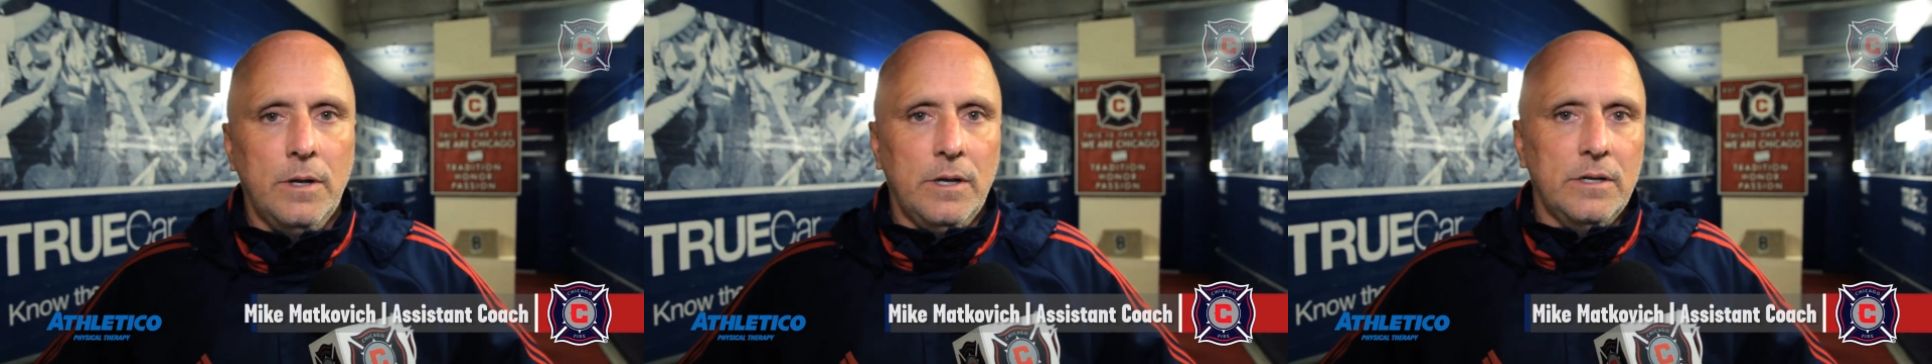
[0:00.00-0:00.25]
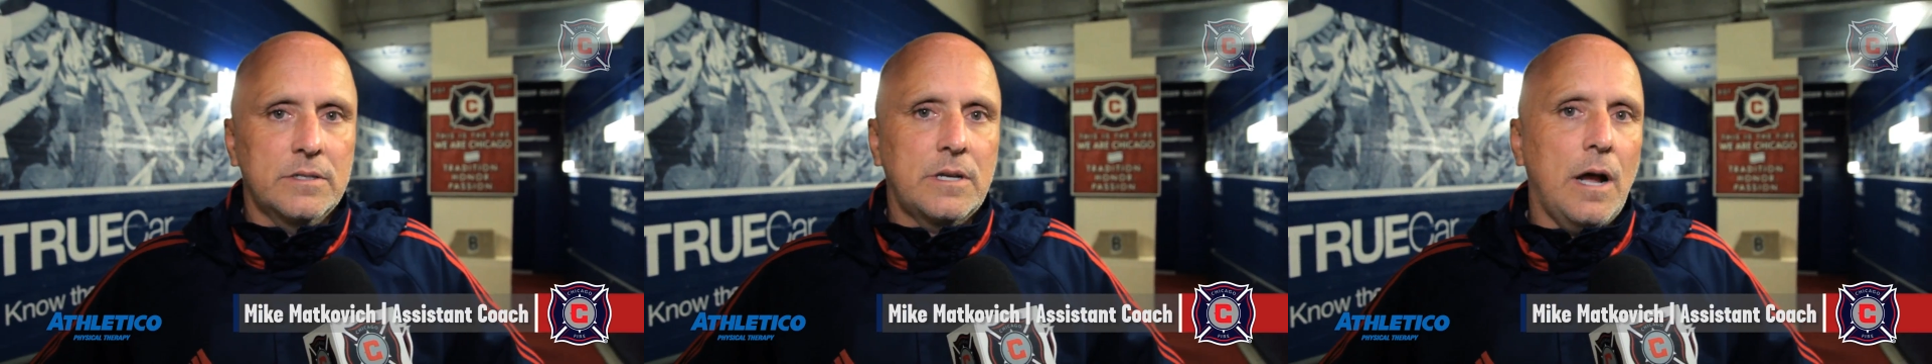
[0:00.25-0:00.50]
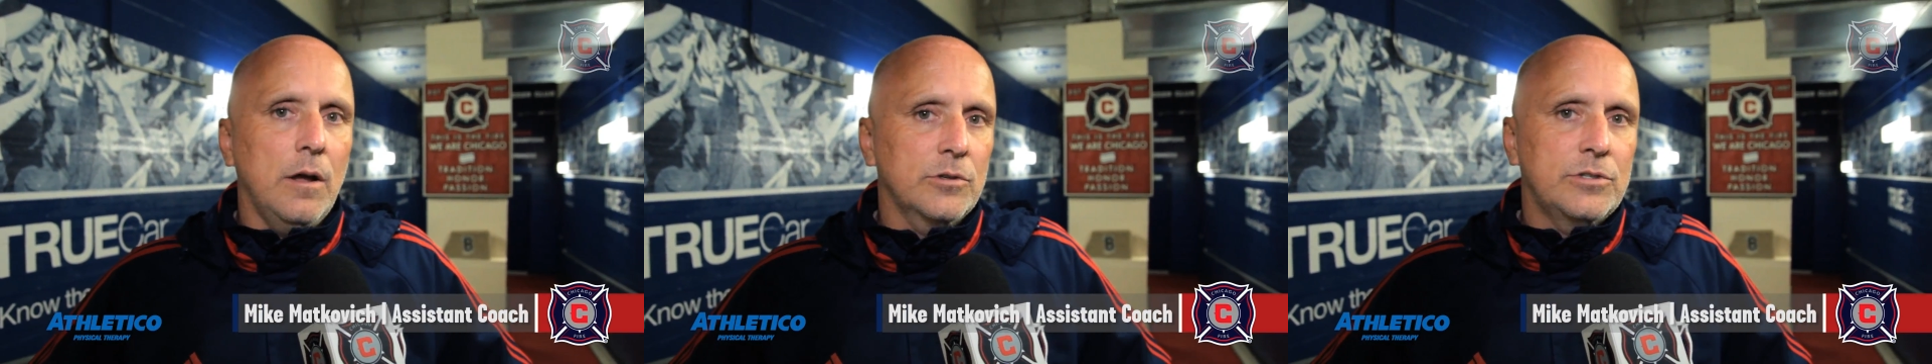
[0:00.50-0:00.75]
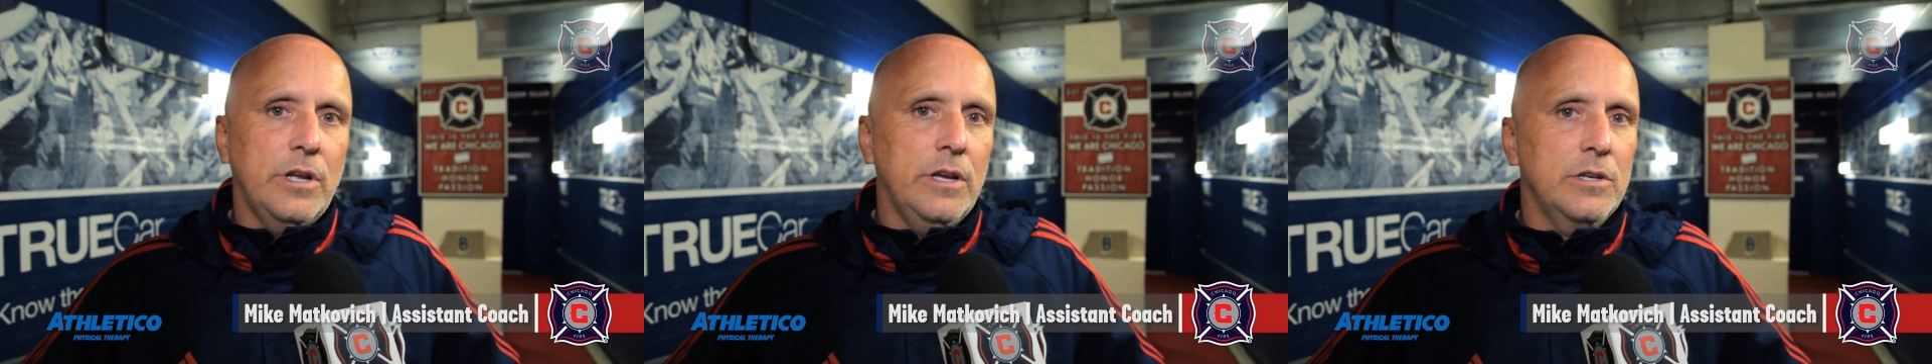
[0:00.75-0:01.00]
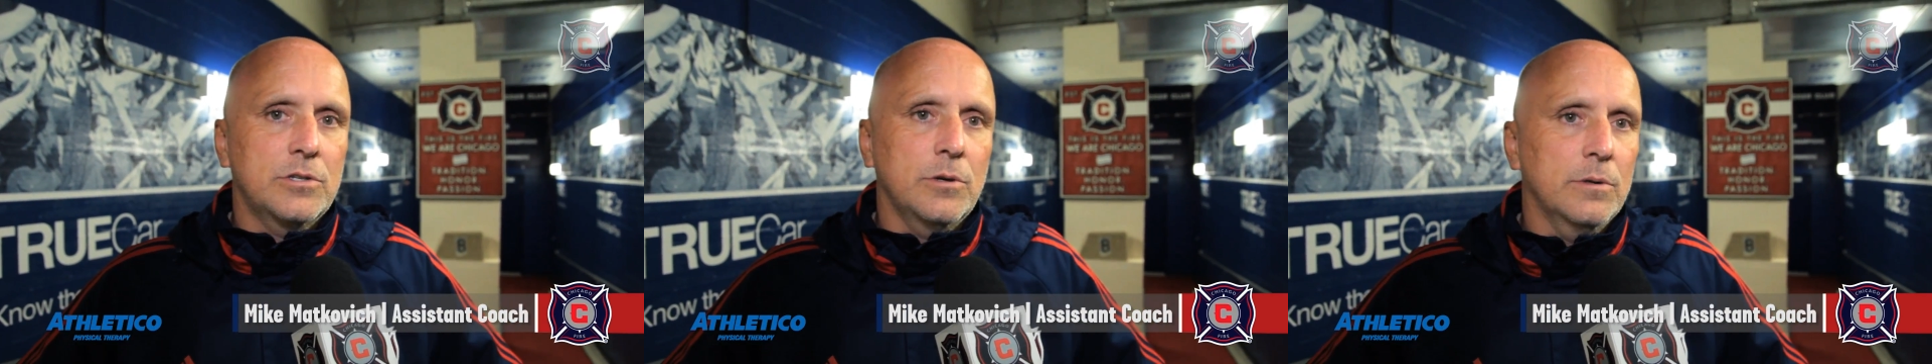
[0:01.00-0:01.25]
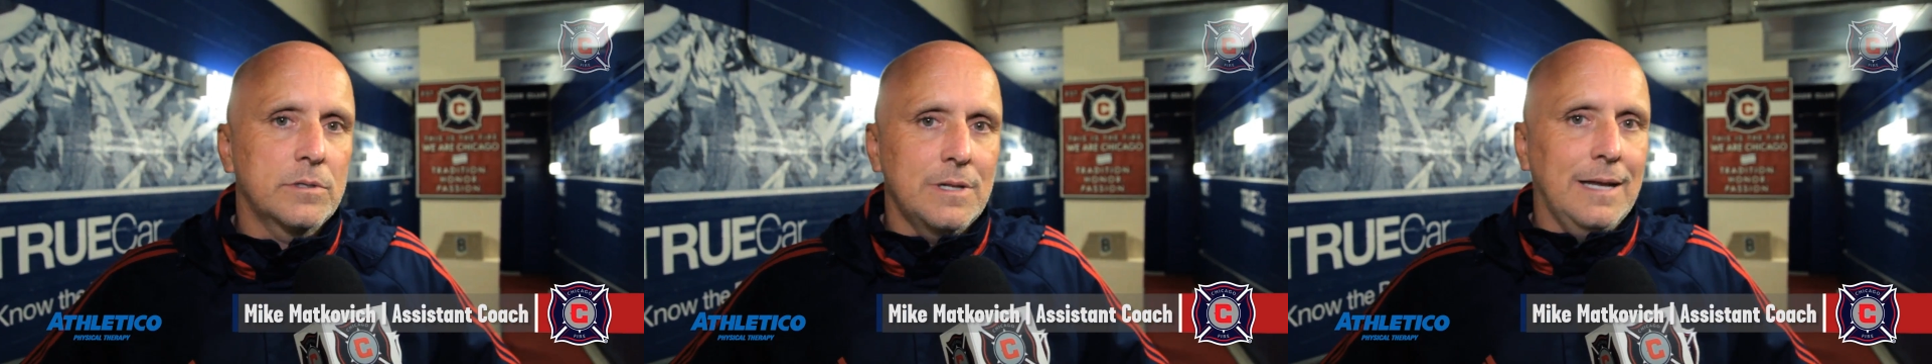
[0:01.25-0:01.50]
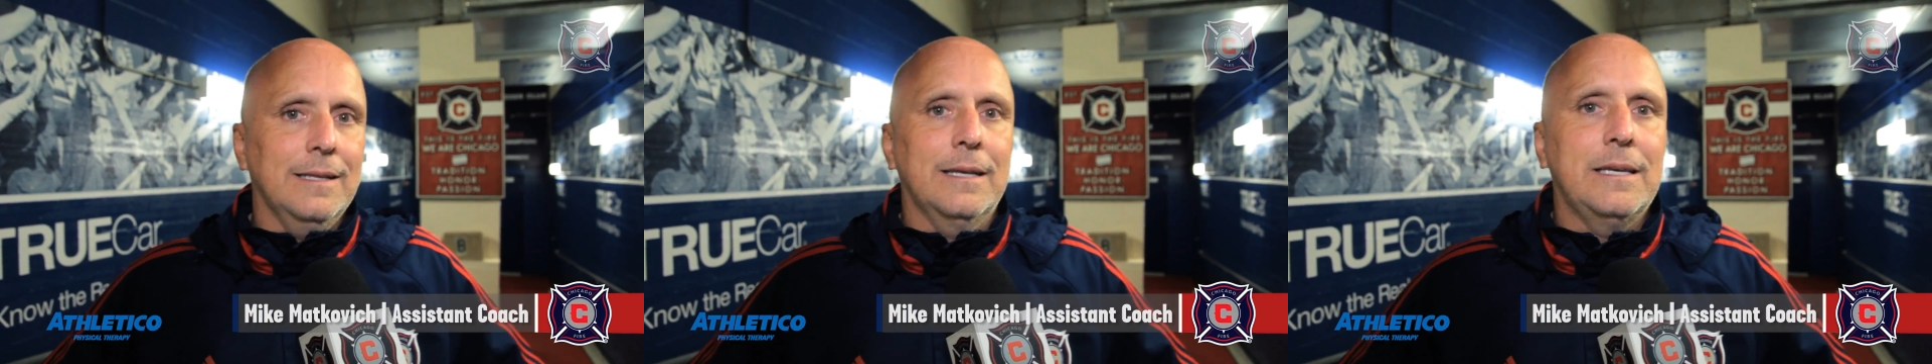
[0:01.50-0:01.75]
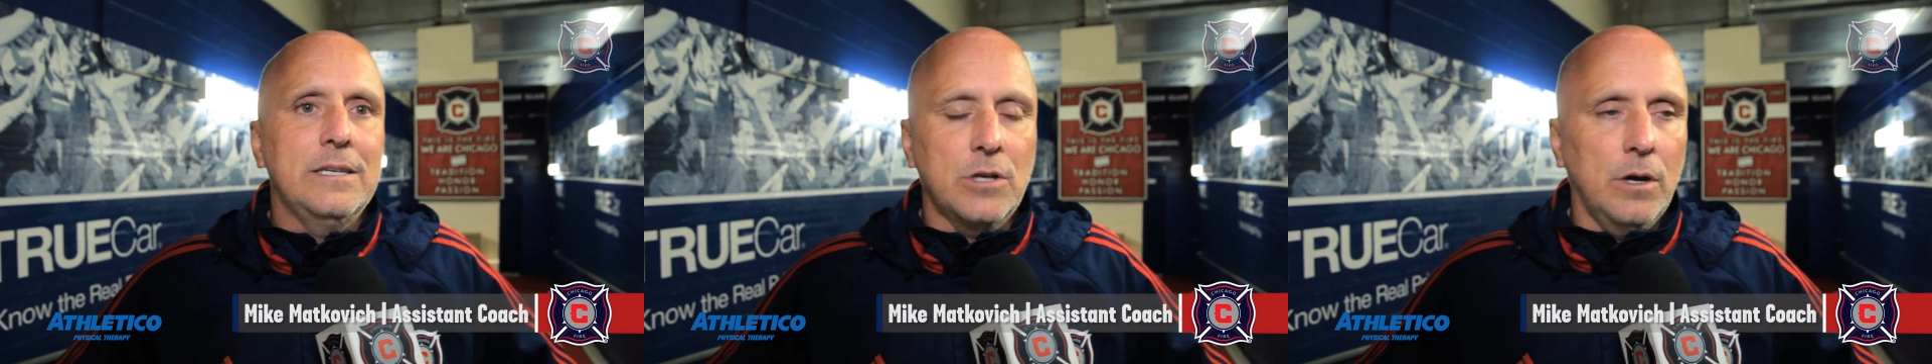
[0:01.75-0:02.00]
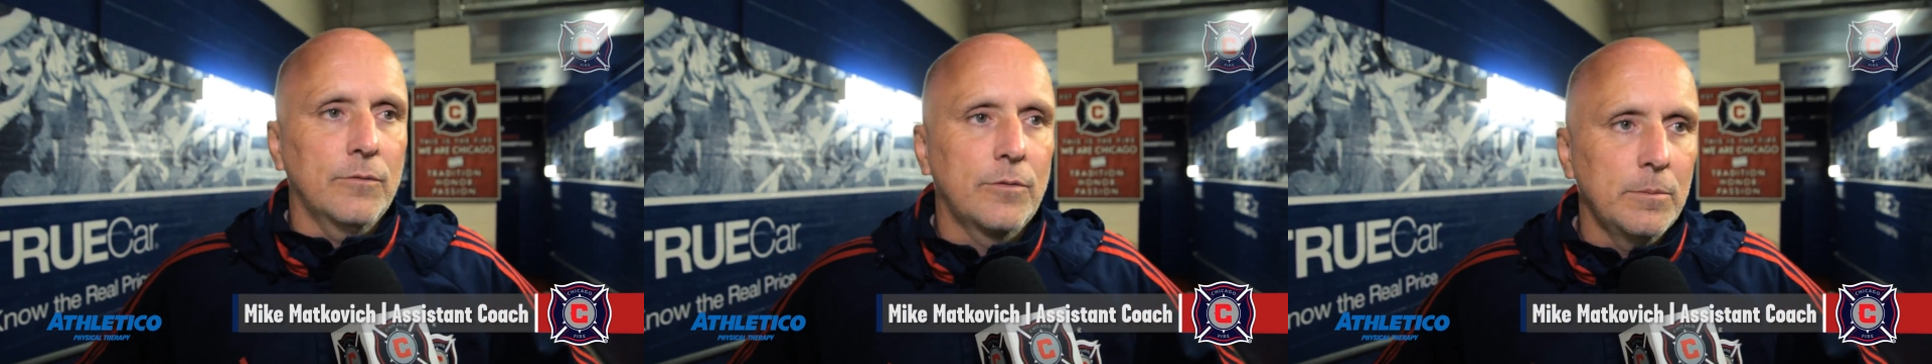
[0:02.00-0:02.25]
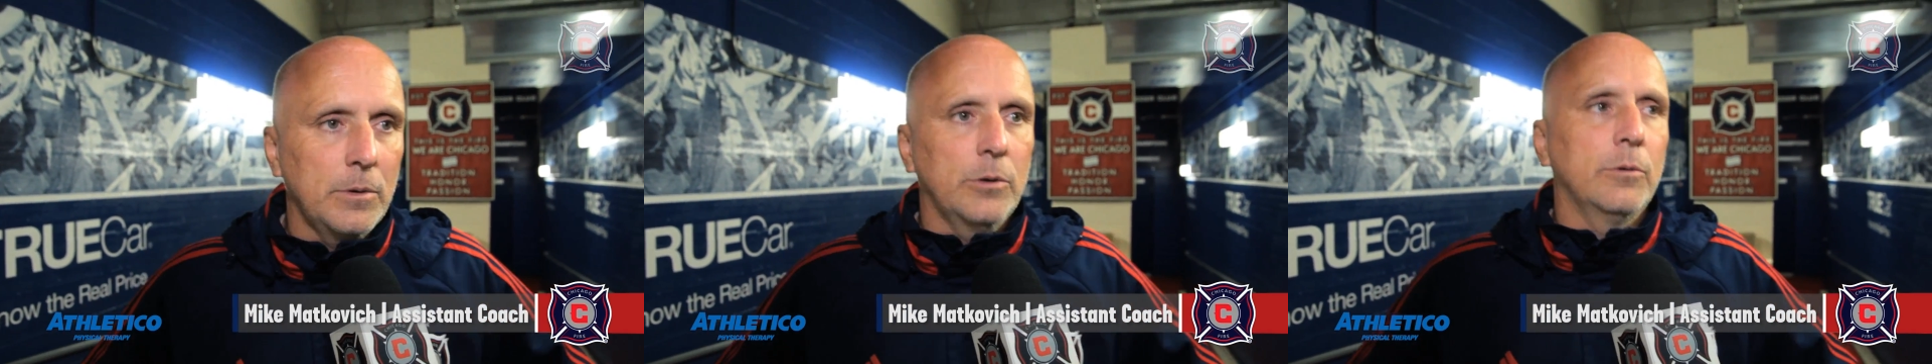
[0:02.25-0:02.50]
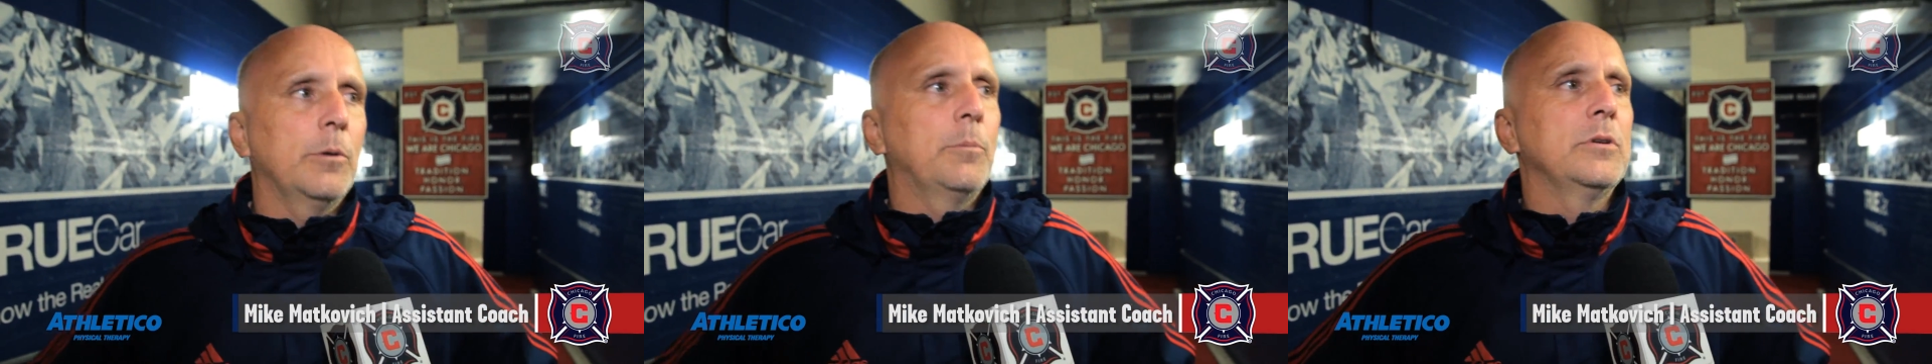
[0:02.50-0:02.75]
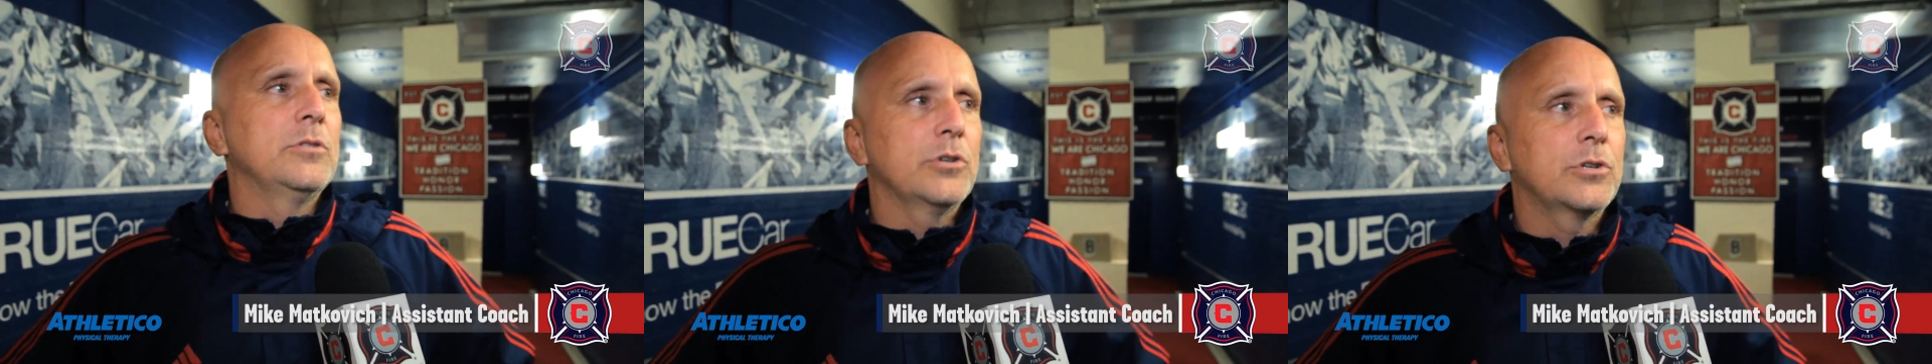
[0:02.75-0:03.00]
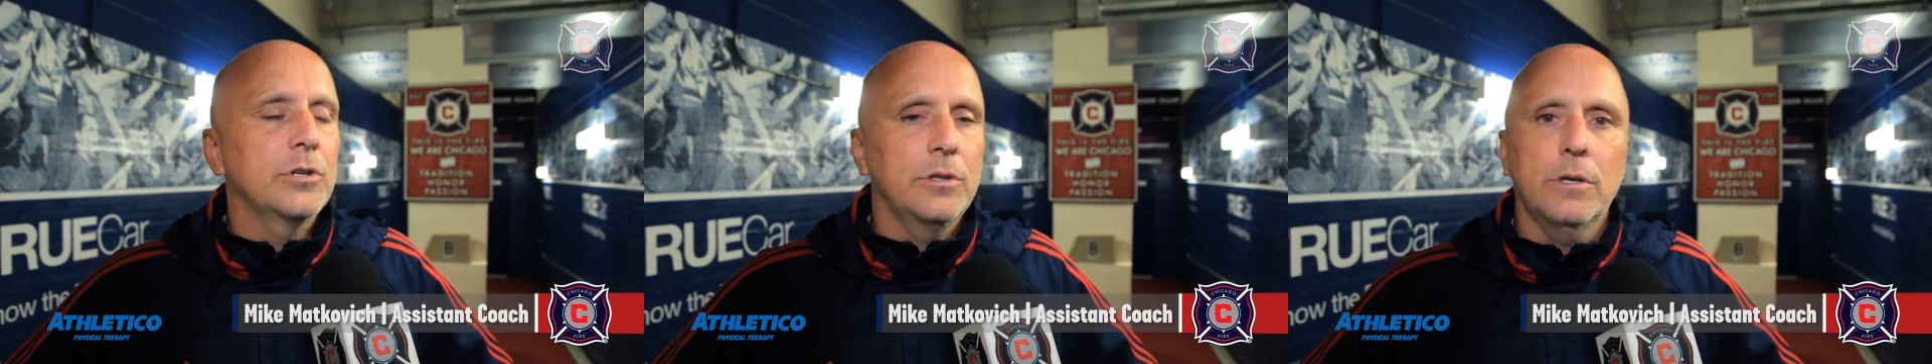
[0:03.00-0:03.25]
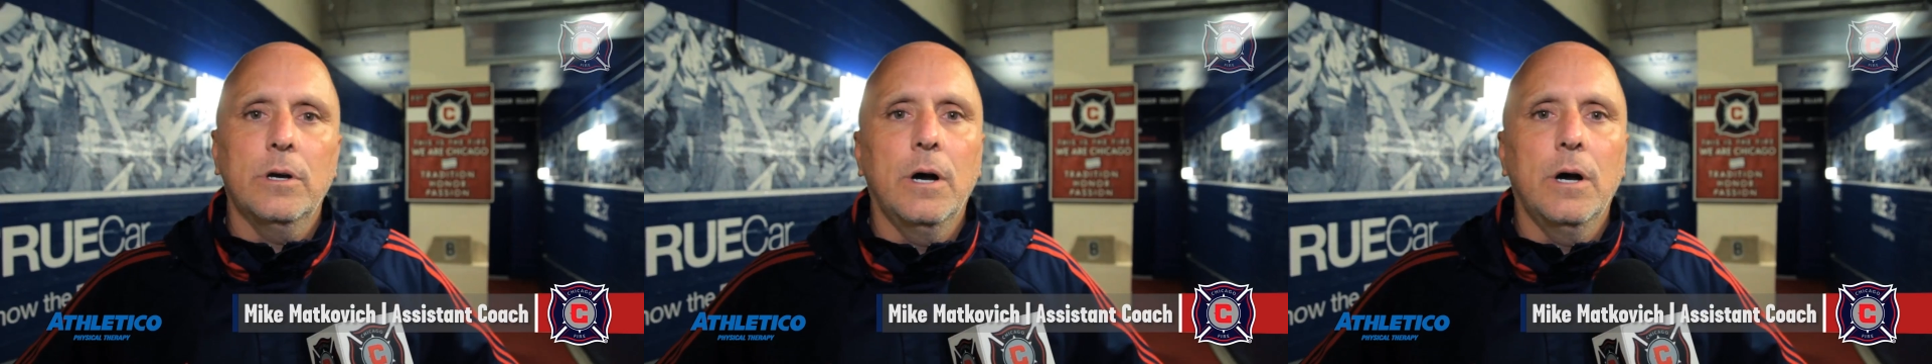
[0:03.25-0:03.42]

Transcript: in his college days, so it's not like he's unfamiliar with the position.